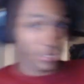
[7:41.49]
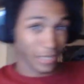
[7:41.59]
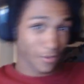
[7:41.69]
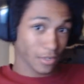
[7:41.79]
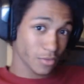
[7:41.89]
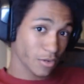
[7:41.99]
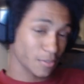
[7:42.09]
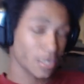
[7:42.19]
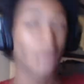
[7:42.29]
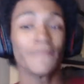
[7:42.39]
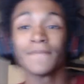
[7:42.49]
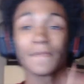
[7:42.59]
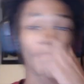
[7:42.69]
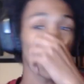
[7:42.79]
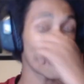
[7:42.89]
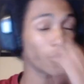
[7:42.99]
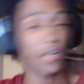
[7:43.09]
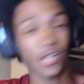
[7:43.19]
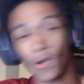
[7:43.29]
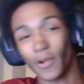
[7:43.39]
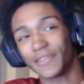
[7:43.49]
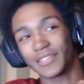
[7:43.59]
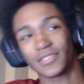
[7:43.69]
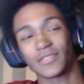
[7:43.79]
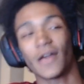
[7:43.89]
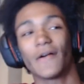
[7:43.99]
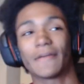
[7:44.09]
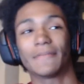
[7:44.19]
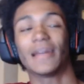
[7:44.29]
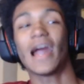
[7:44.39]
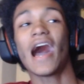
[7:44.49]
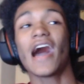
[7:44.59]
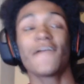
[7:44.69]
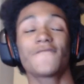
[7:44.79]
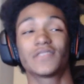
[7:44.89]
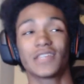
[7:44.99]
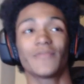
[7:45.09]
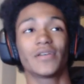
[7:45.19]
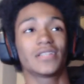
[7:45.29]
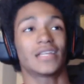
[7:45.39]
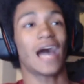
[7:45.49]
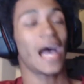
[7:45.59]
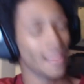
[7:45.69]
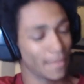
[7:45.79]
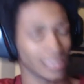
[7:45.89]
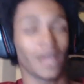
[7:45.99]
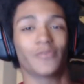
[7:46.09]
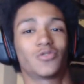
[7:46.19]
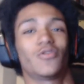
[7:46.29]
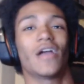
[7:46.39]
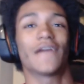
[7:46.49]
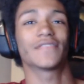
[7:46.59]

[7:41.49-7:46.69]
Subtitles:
in the description, already know where this is going. But for some reason, I am in love with giraffes.